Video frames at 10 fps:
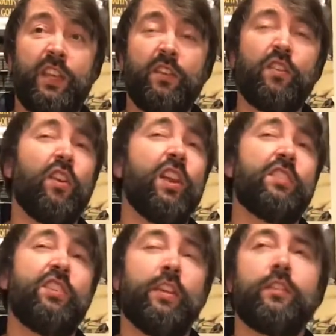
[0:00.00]
No, not last
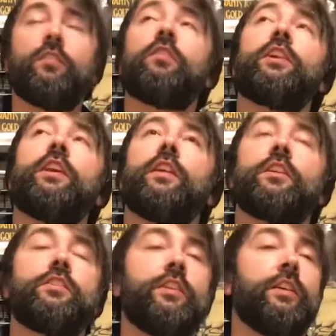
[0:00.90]
year. Crikey,
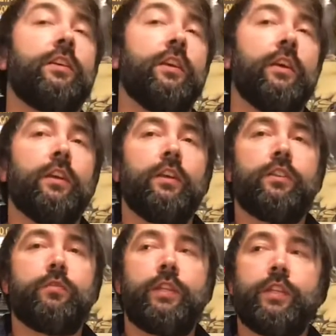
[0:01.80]
last year,
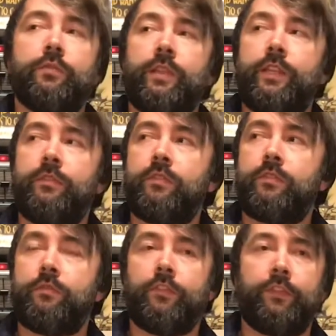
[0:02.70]
2020. Just
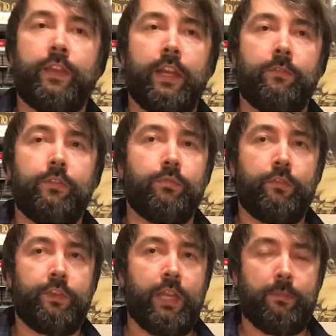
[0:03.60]
want to
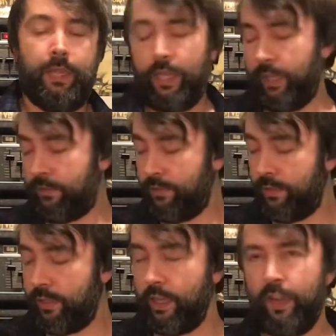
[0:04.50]
forget about
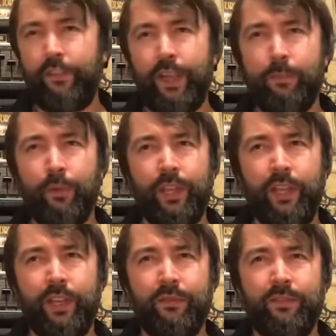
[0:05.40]
that. I think I bought it
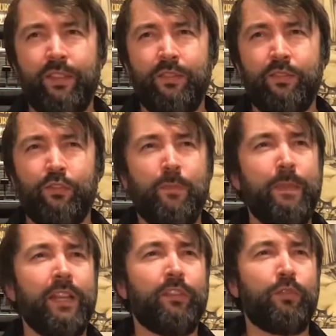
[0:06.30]
sort of the middle
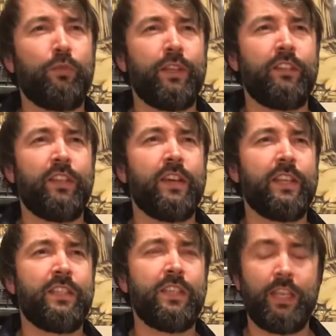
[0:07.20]
of
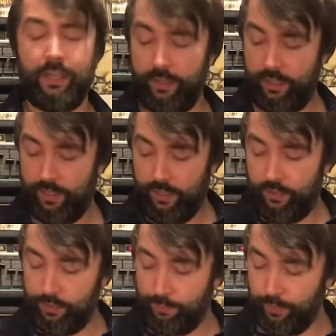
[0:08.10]
2019.
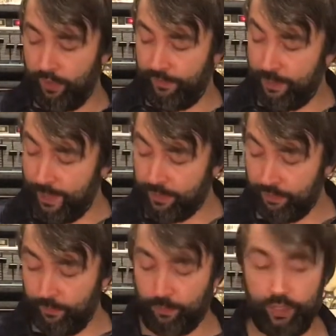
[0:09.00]
Just bought it off eBay because I
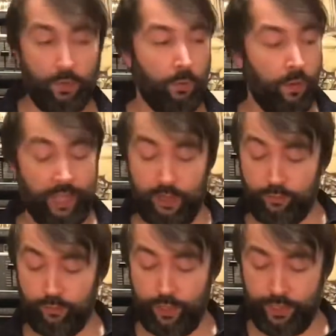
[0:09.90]
thought, you know what, that was
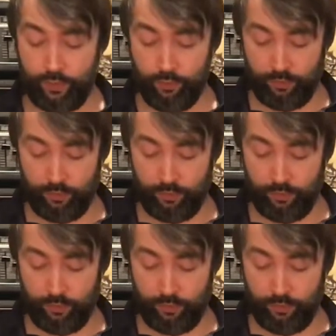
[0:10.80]
really cool.